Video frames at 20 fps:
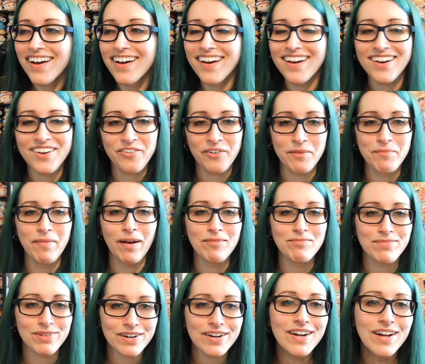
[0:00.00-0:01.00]

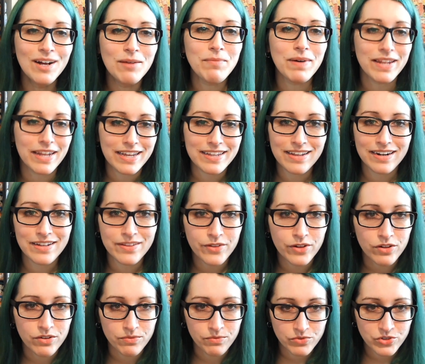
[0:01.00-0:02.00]
remember. But like the
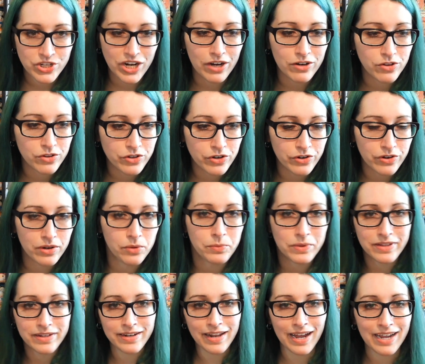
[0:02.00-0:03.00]
little Charlotte girl with
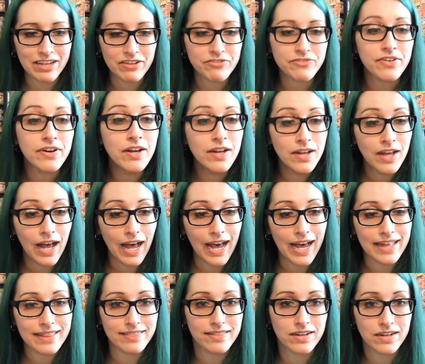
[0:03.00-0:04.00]
the knife.
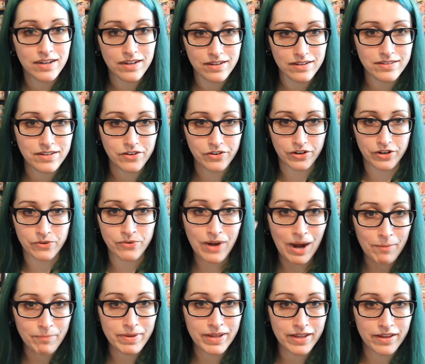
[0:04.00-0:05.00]
And they're
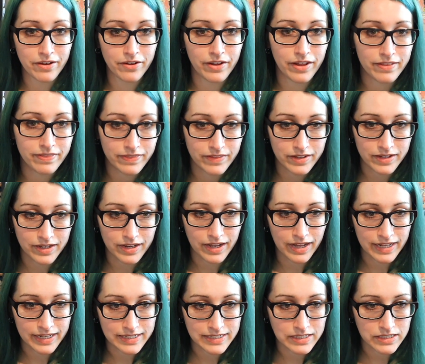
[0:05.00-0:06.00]
grabbing again
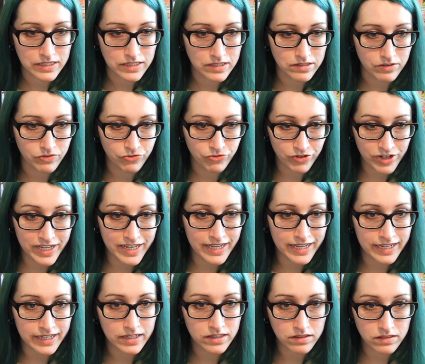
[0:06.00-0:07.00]

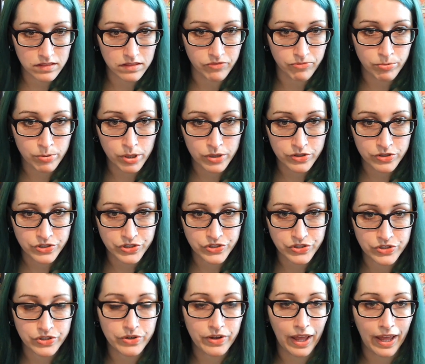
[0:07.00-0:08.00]
freeing the brothers,
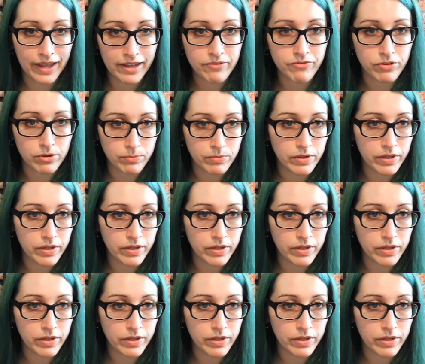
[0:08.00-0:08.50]
okay, from